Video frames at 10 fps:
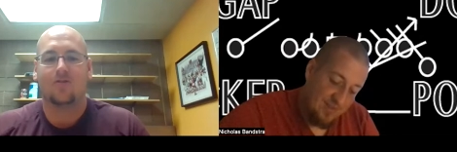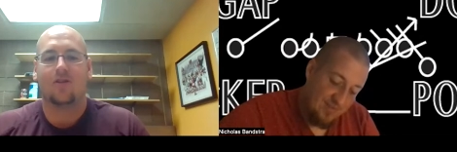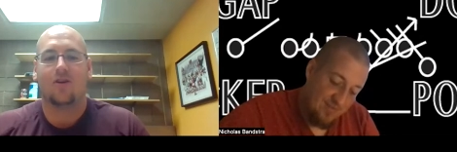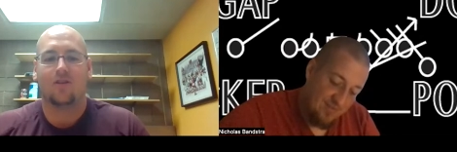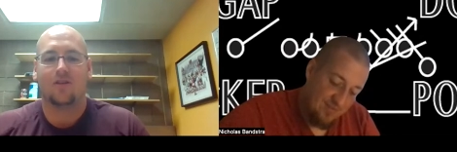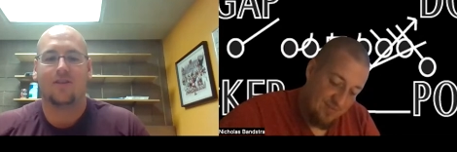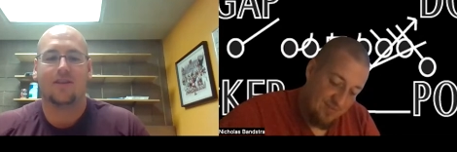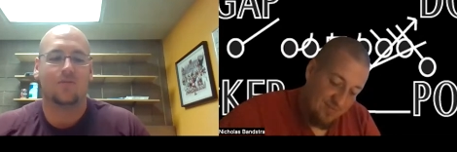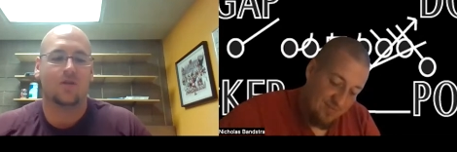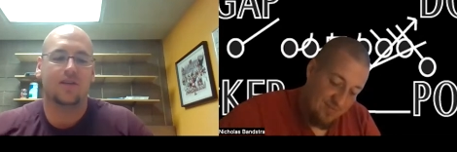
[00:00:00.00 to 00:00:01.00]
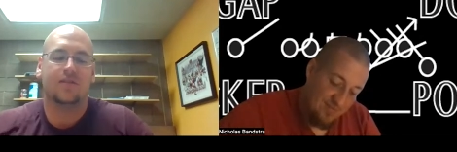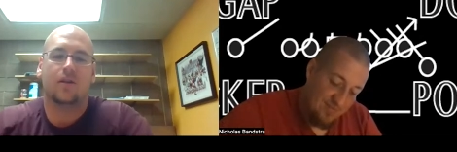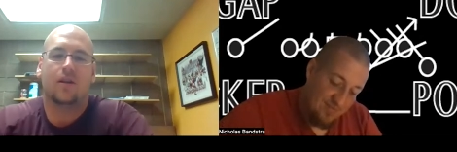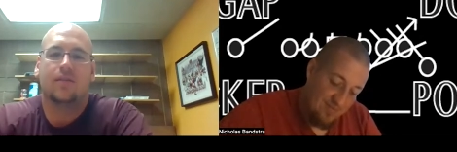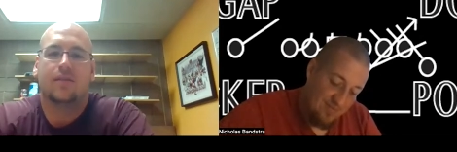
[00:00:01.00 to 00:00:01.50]
Speaker 1: are all the things where he
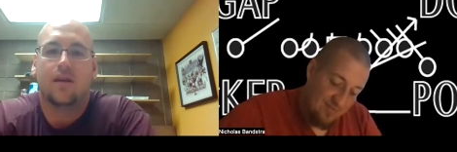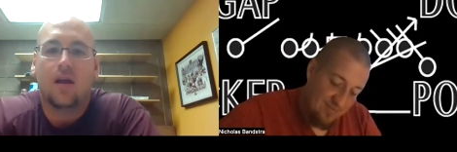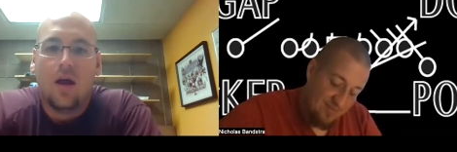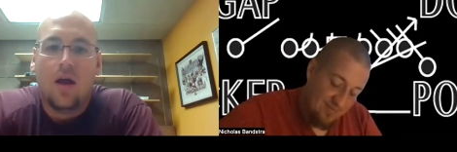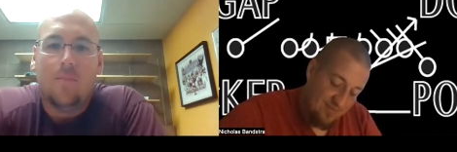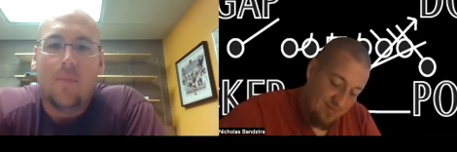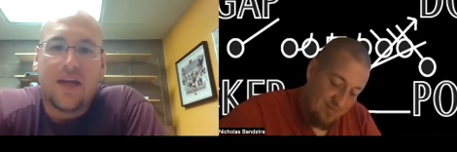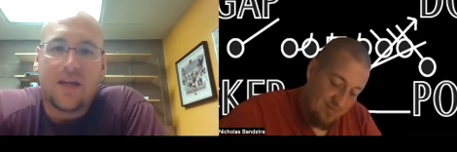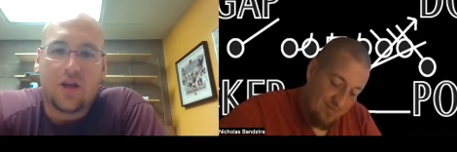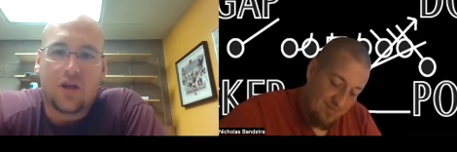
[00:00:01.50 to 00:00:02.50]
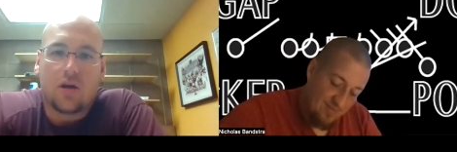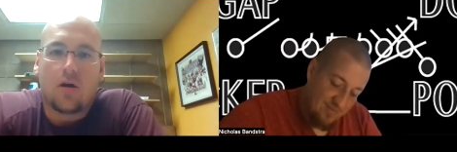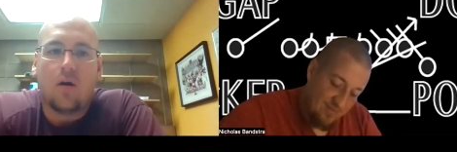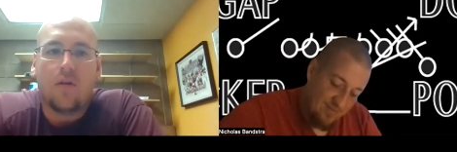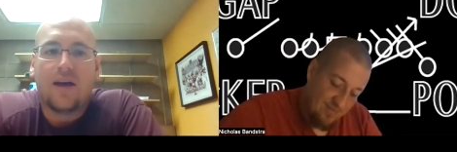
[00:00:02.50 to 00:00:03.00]
starts and making sure
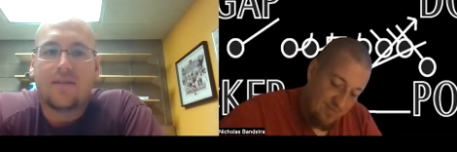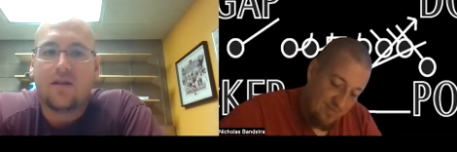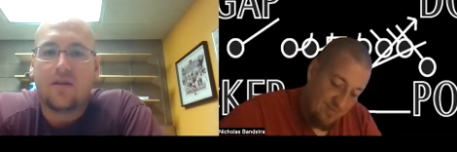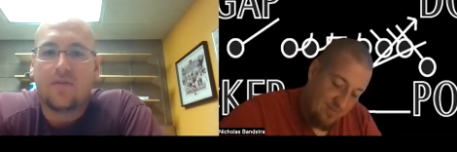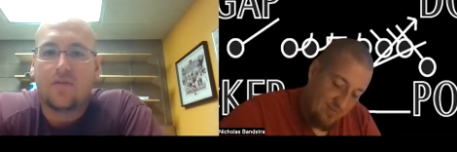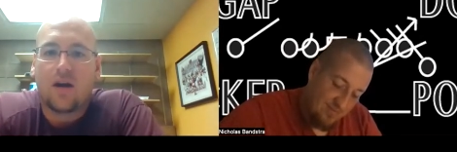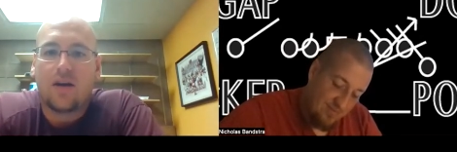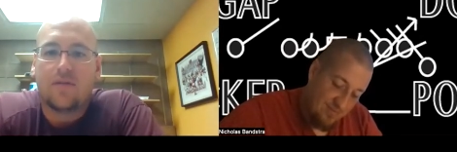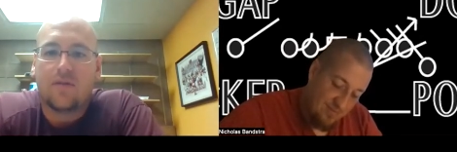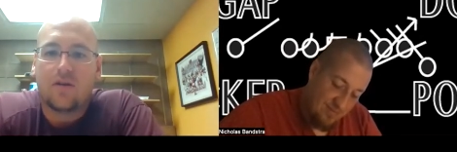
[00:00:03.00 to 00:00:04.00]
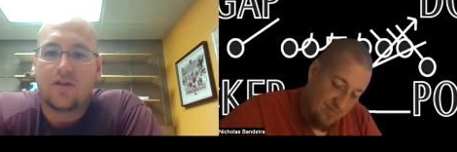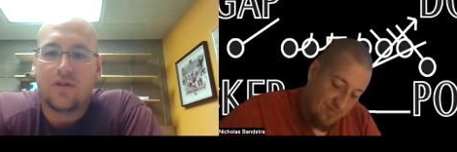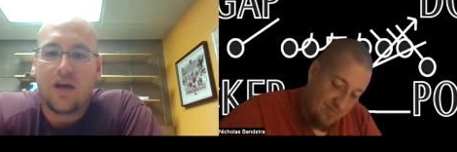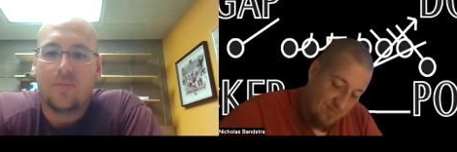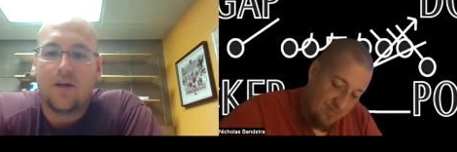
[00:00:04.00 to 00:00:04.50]
all that stuff is right
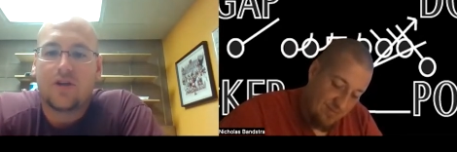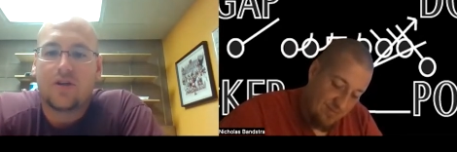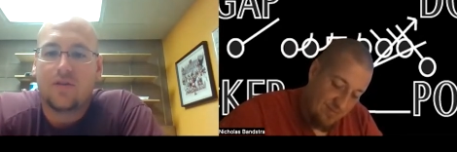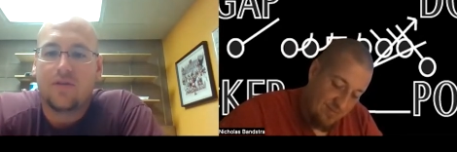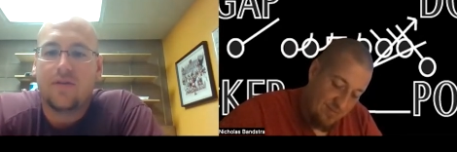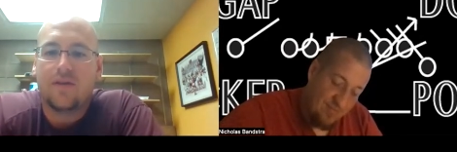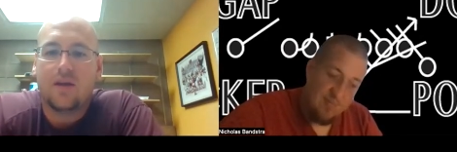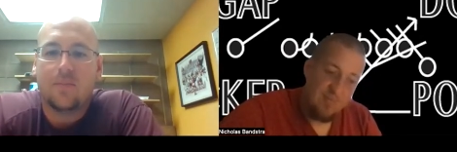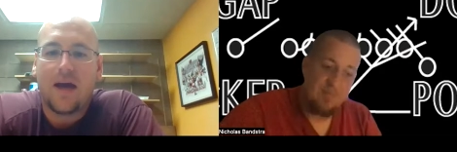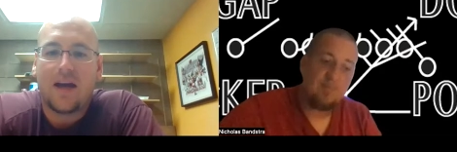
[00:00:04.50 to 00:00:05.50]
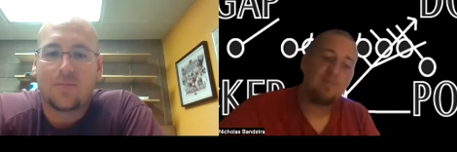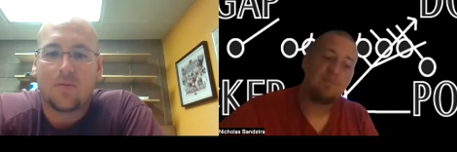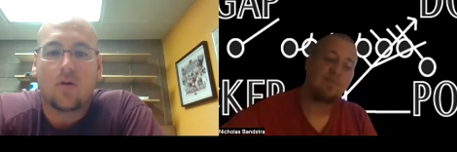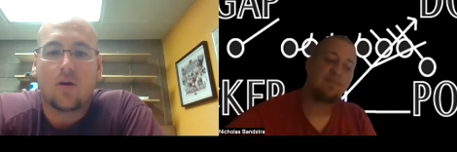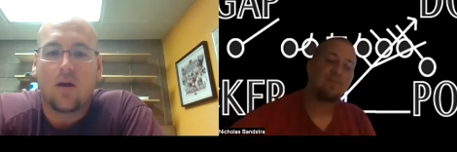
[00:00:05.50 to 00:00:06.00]
first. You got to make sure the feet and pass
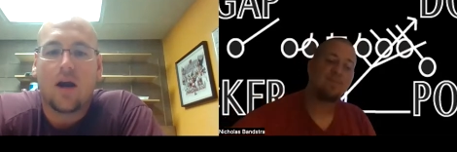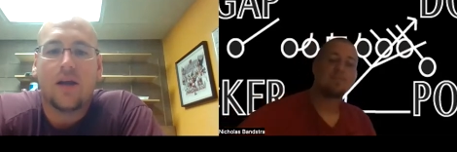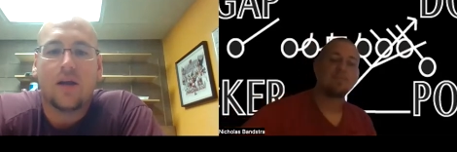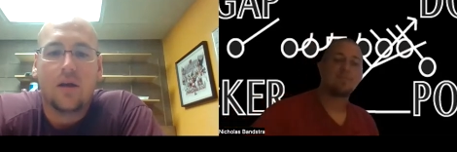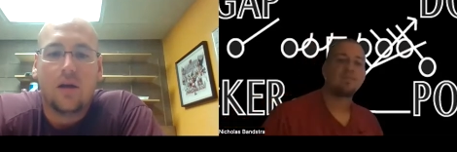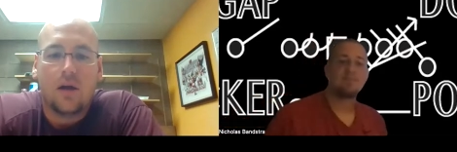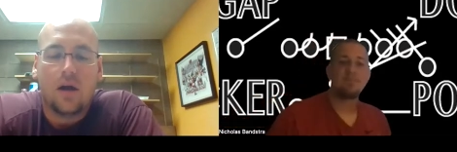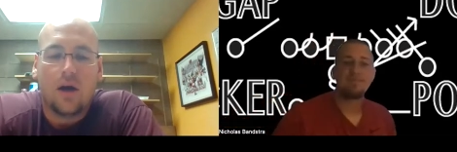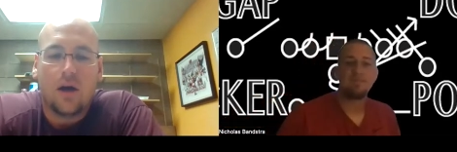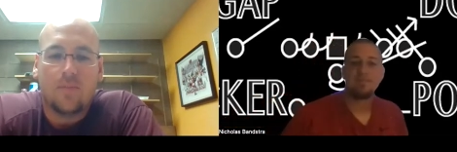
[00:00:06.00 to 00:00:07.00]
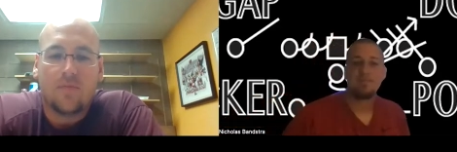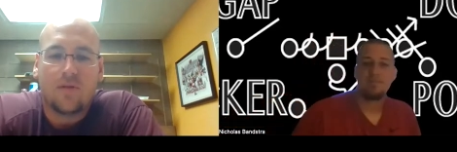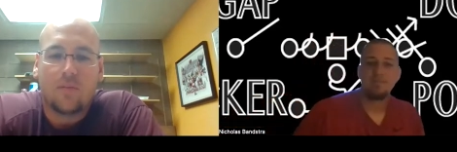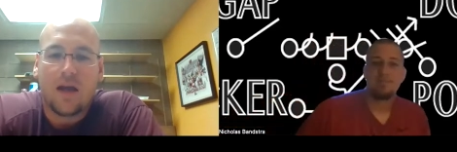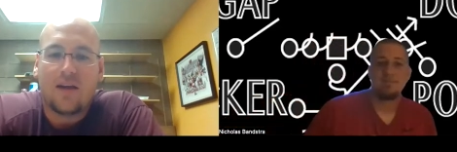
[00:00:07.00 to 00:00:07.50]
pro are right. Um,
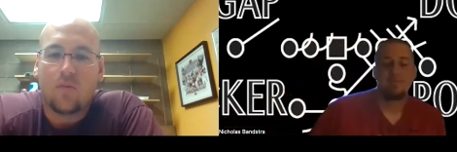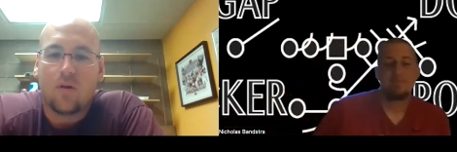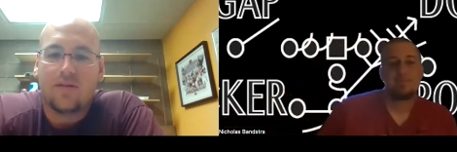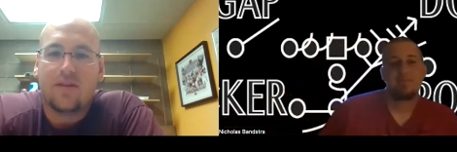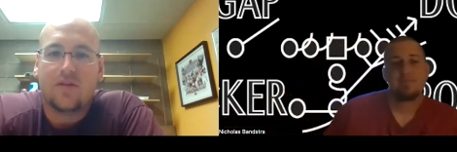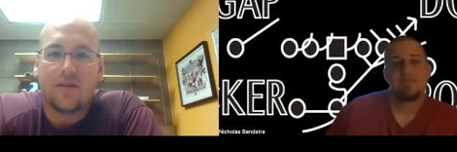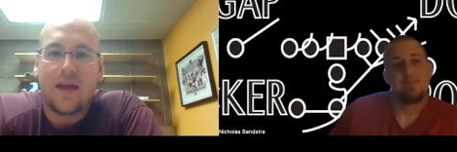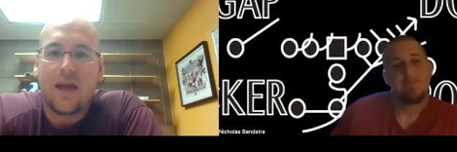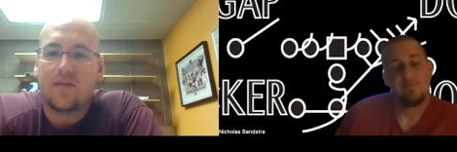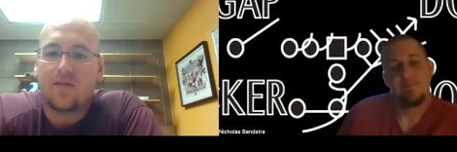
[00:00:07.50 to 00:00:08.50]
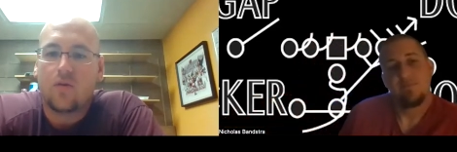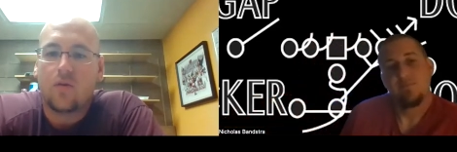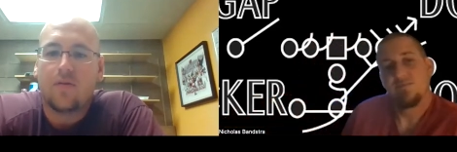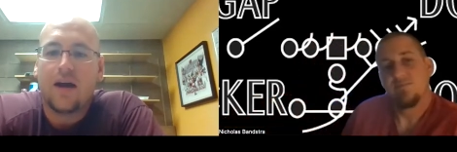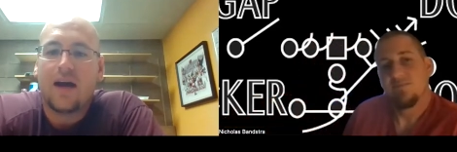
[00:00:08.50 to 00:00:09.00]
some guys want to teach the hands
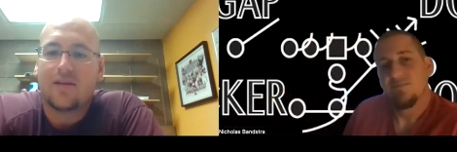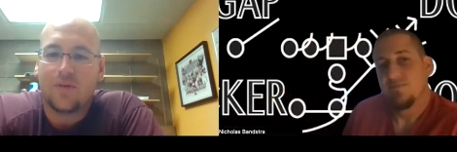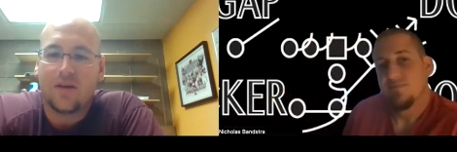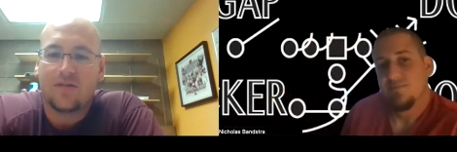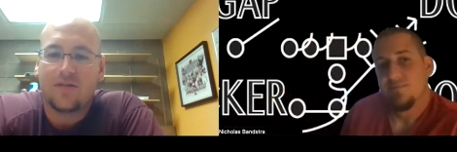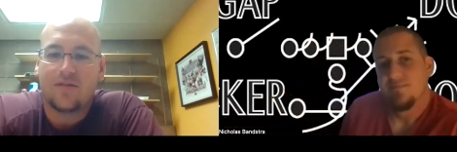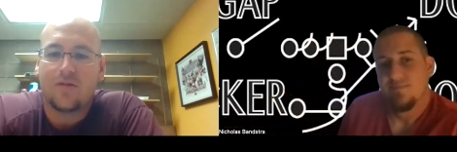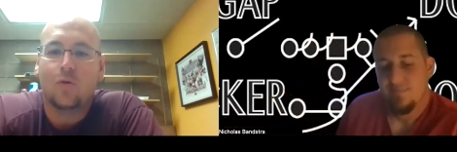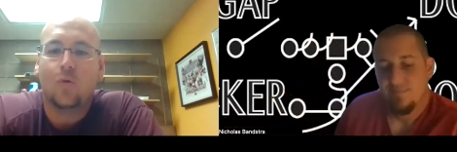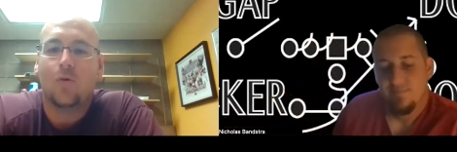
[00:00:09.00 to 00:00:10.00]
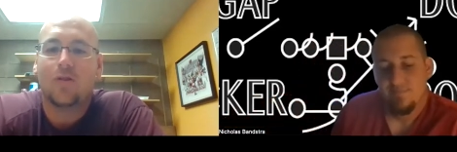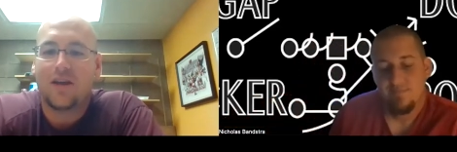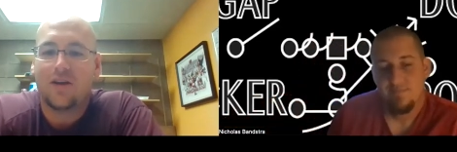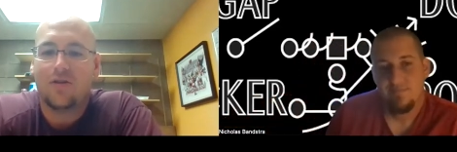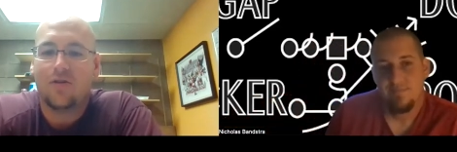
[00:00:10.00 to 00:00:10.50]
so fast because it's the cool
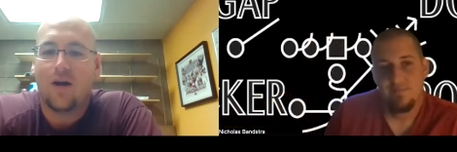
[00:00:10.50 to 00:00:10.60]
thing to do